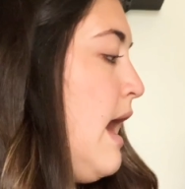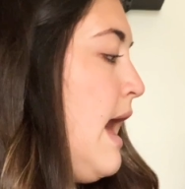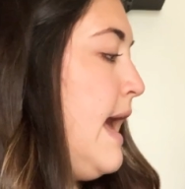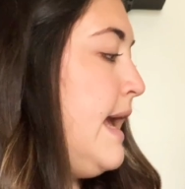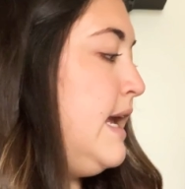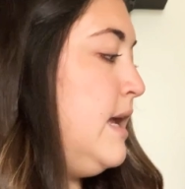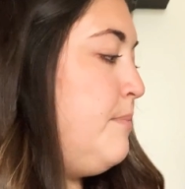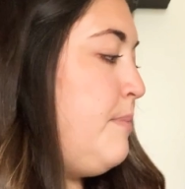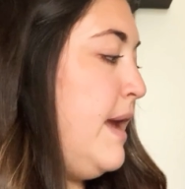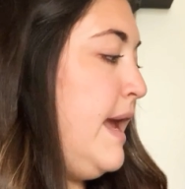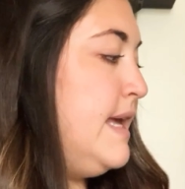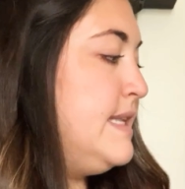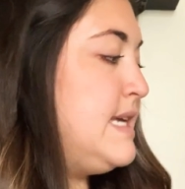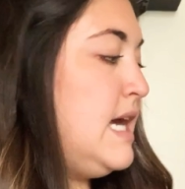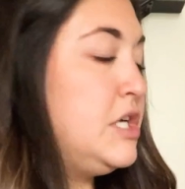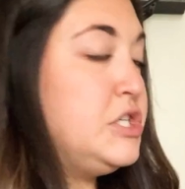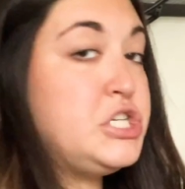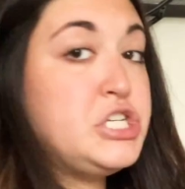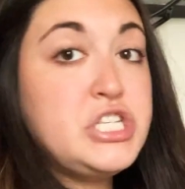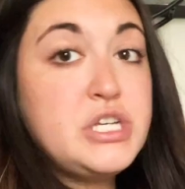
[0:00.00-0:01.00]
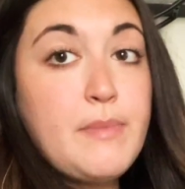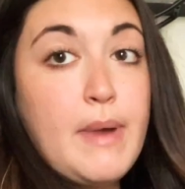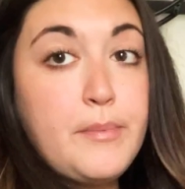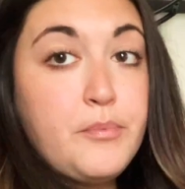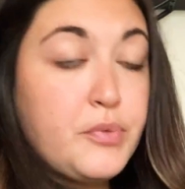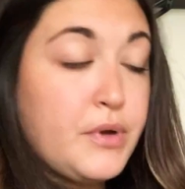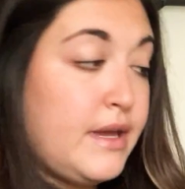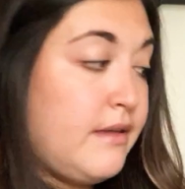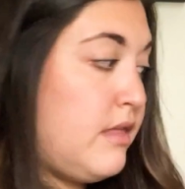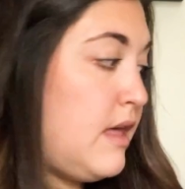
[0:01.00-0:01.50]
I can pay attention to my
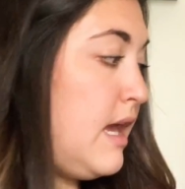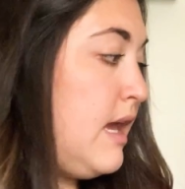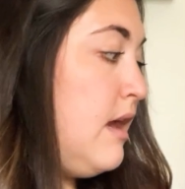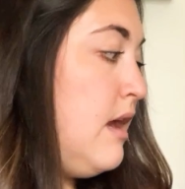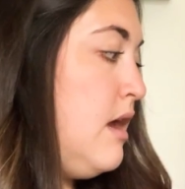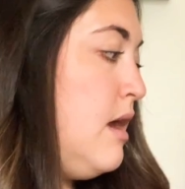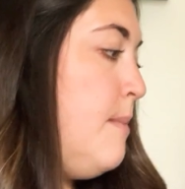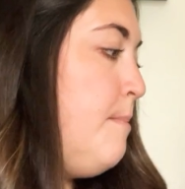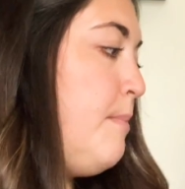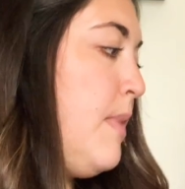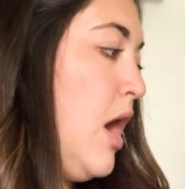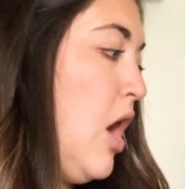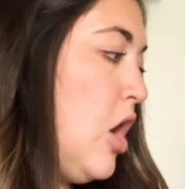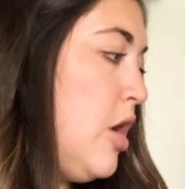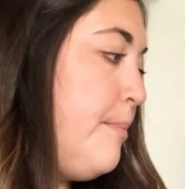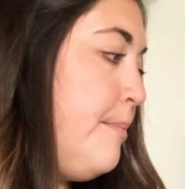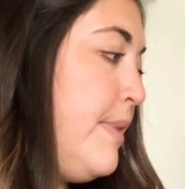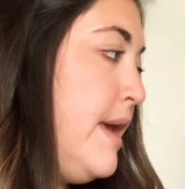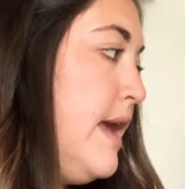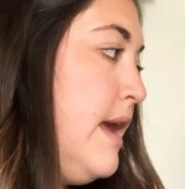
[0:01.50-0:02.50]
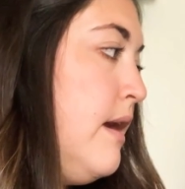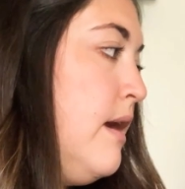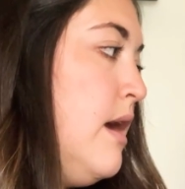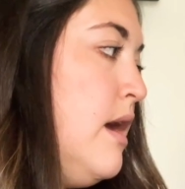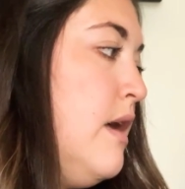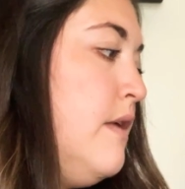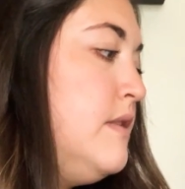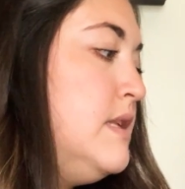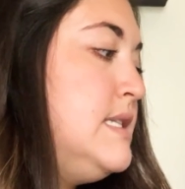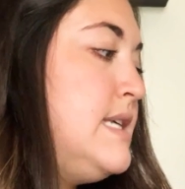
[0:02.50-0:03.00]
breathing, my heartbeat,
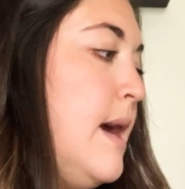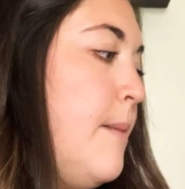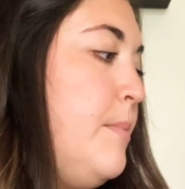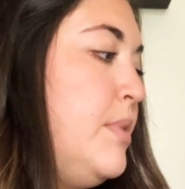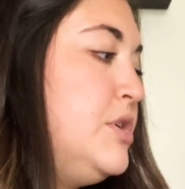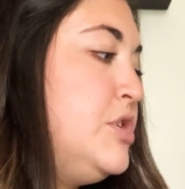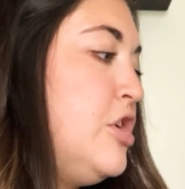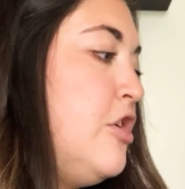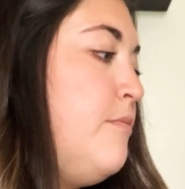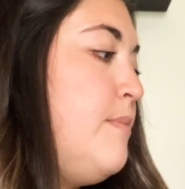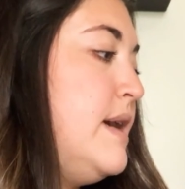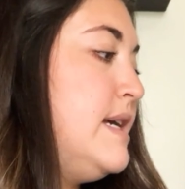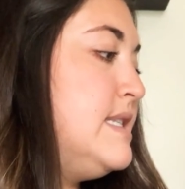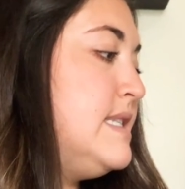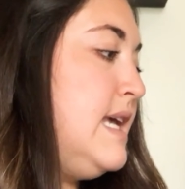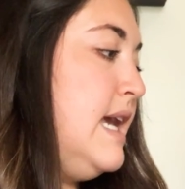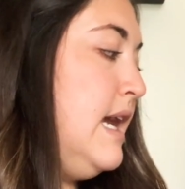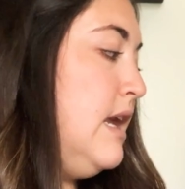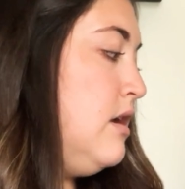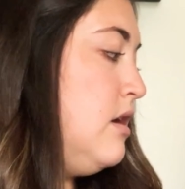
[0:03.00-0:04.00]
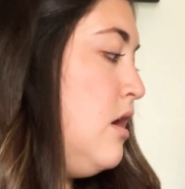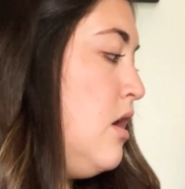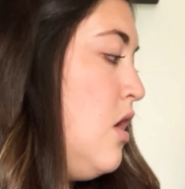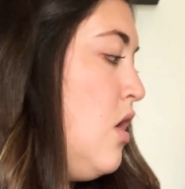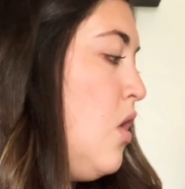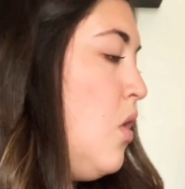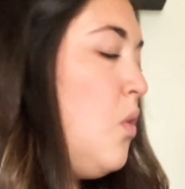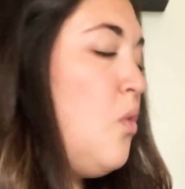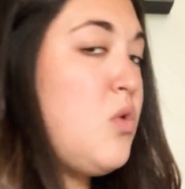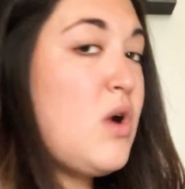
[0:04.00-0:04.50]
the temperature of my skin,
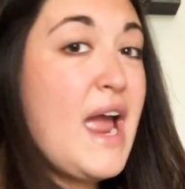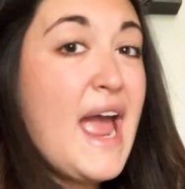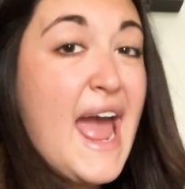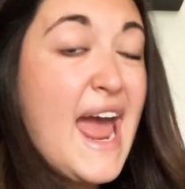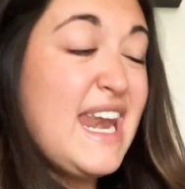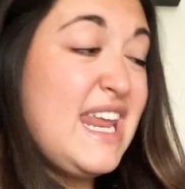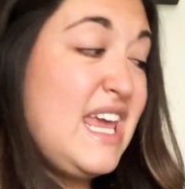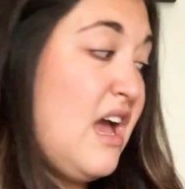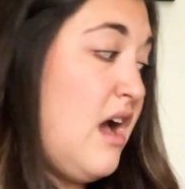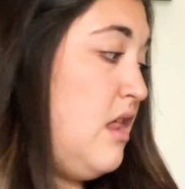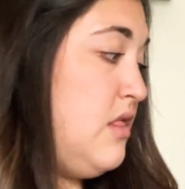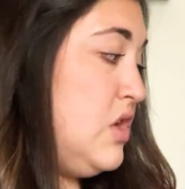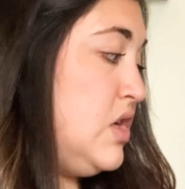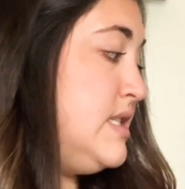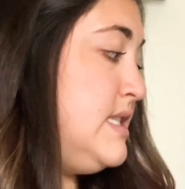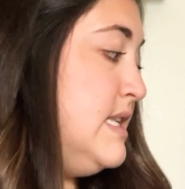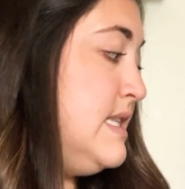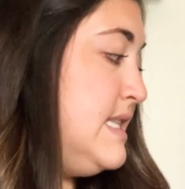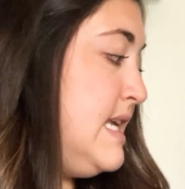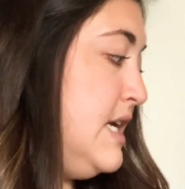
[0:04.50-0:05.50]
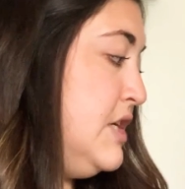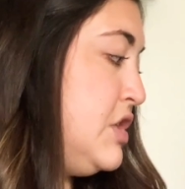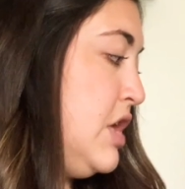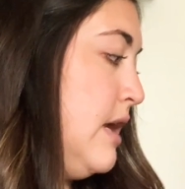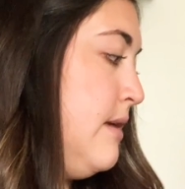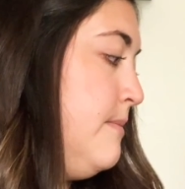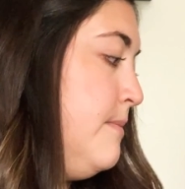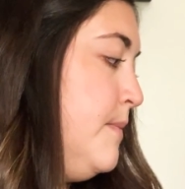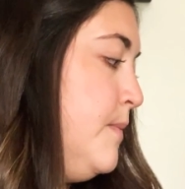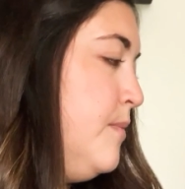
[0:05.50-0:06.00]
or any other
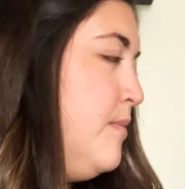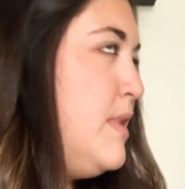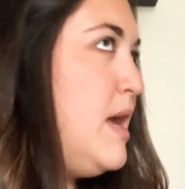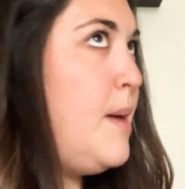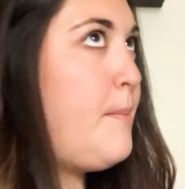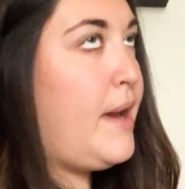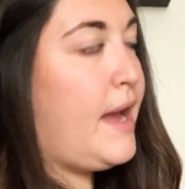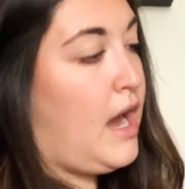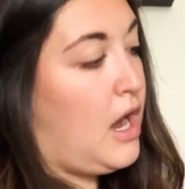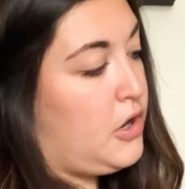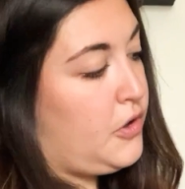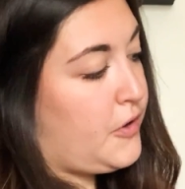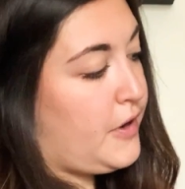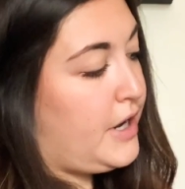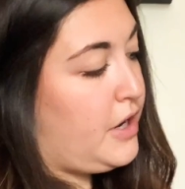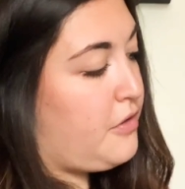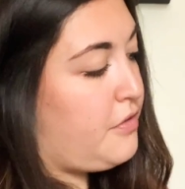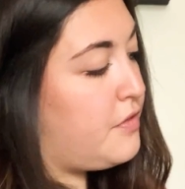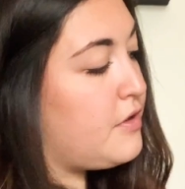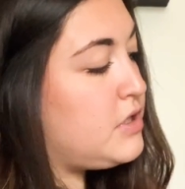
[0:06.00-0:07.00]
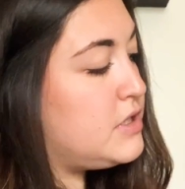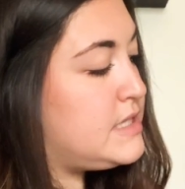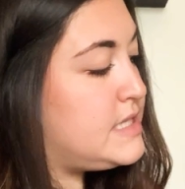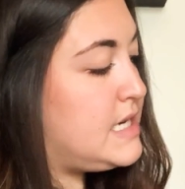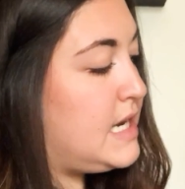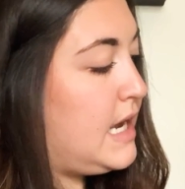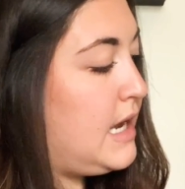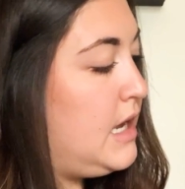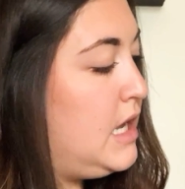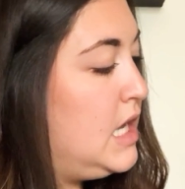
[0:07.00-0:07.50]
sensation. Am I hungry or
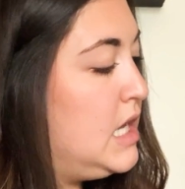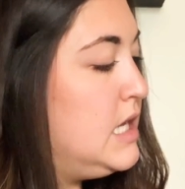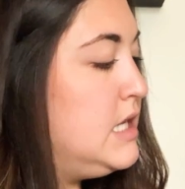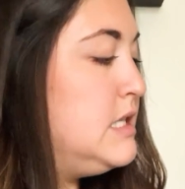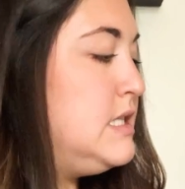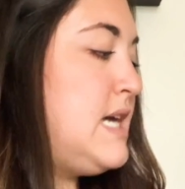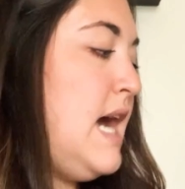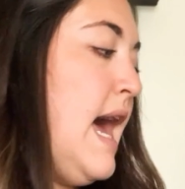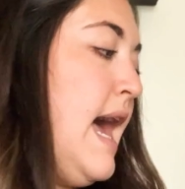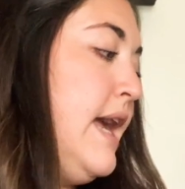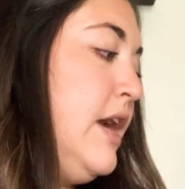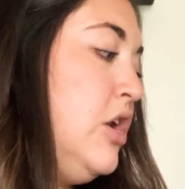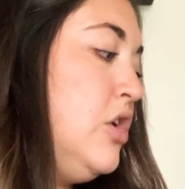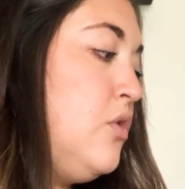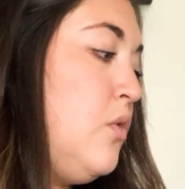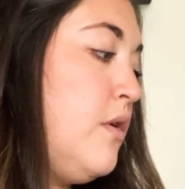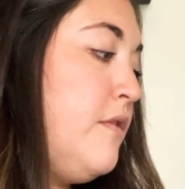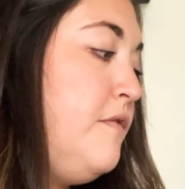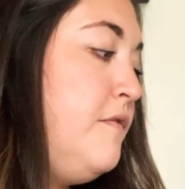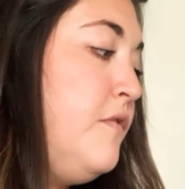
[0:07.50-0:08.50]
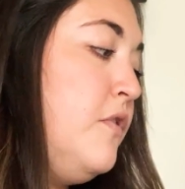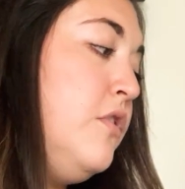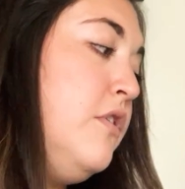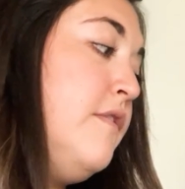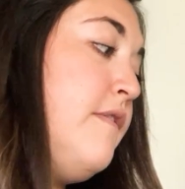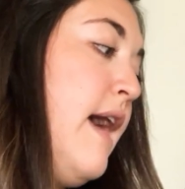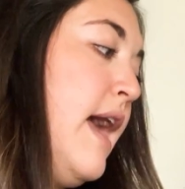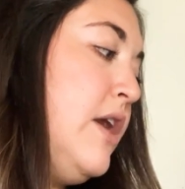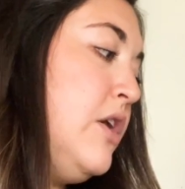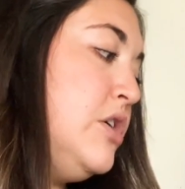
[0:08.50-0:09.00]
thirsty? Tired or full
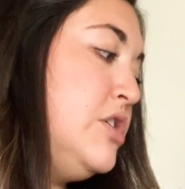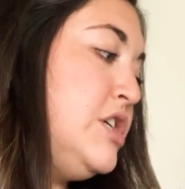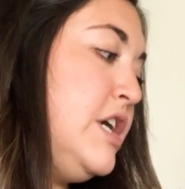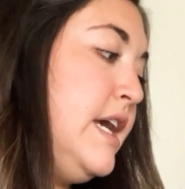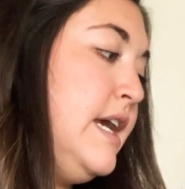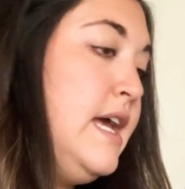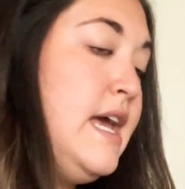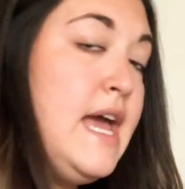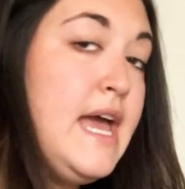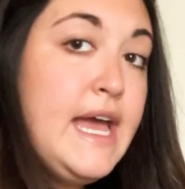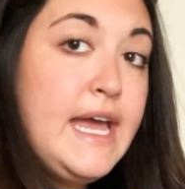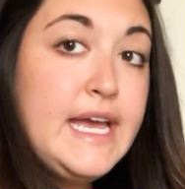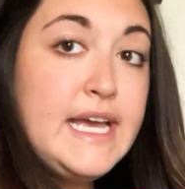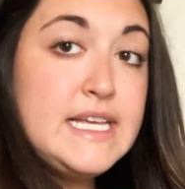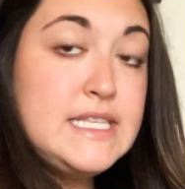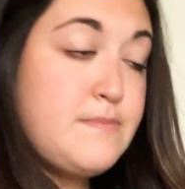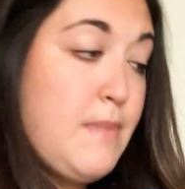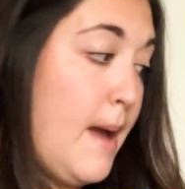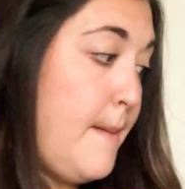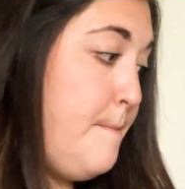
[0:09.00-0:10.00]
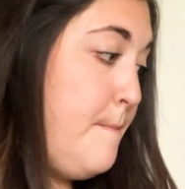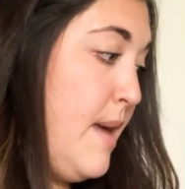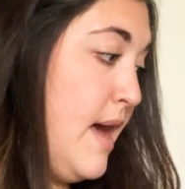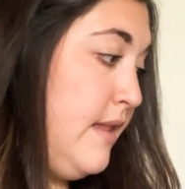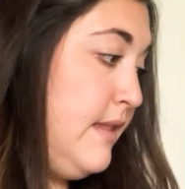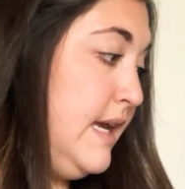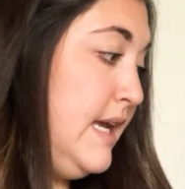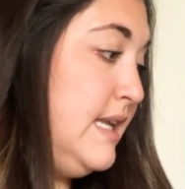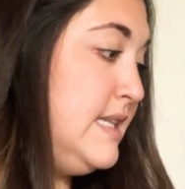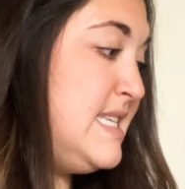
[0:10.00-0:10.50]
of energy? Is my
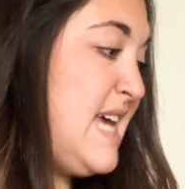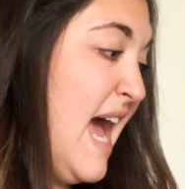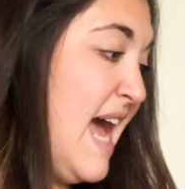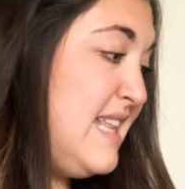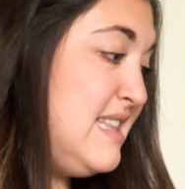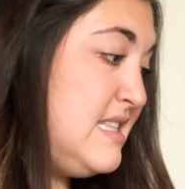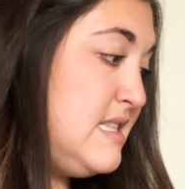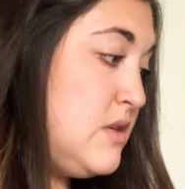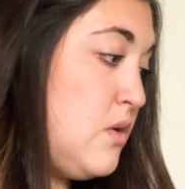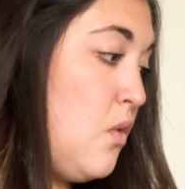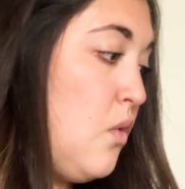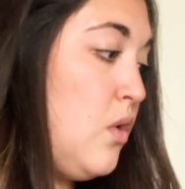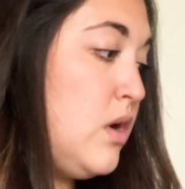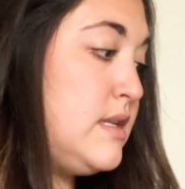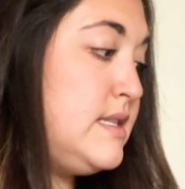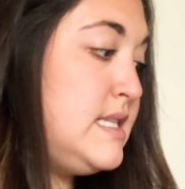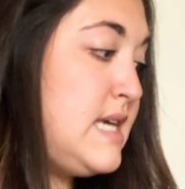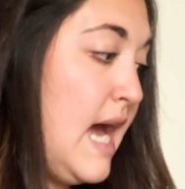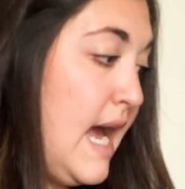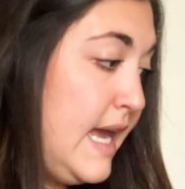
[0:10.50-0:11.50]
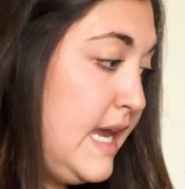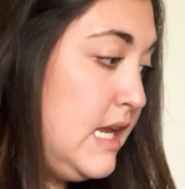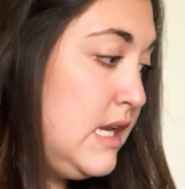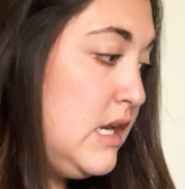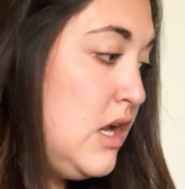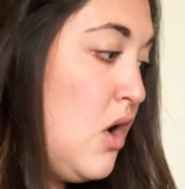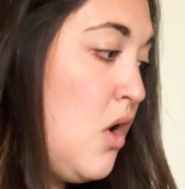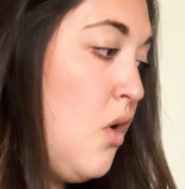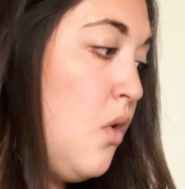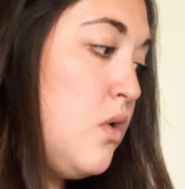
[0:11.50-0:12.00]
belly tense or
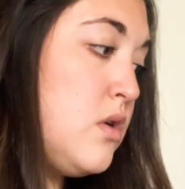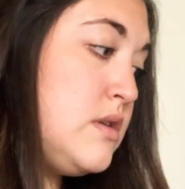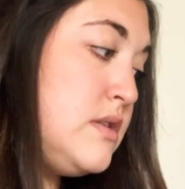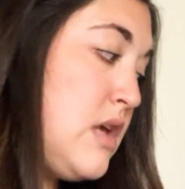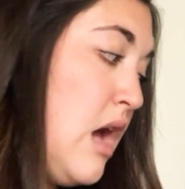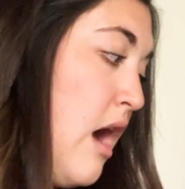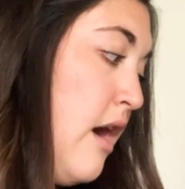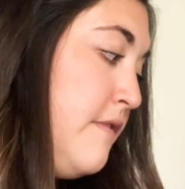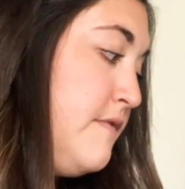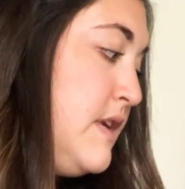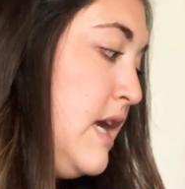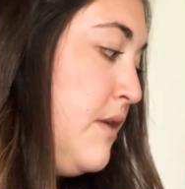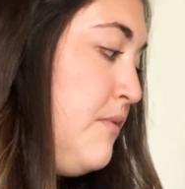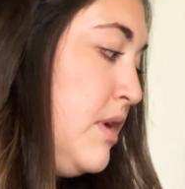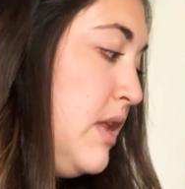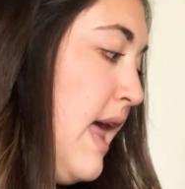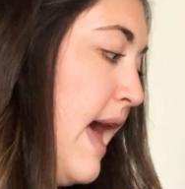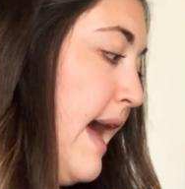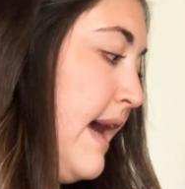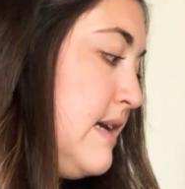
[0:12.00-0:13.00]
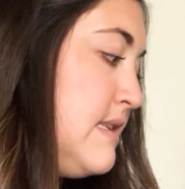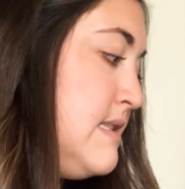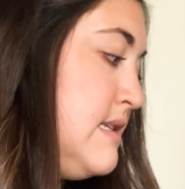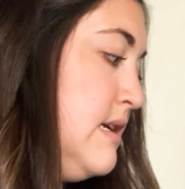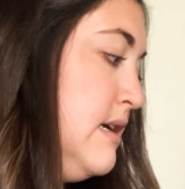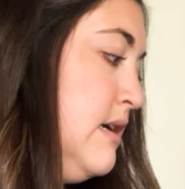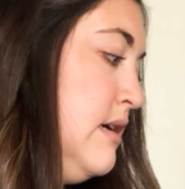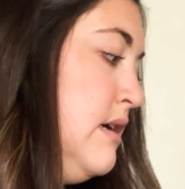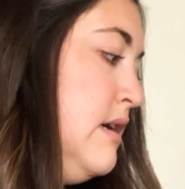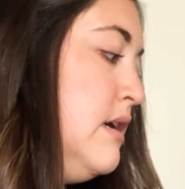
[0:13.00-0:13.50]
tight or soft and relaxed?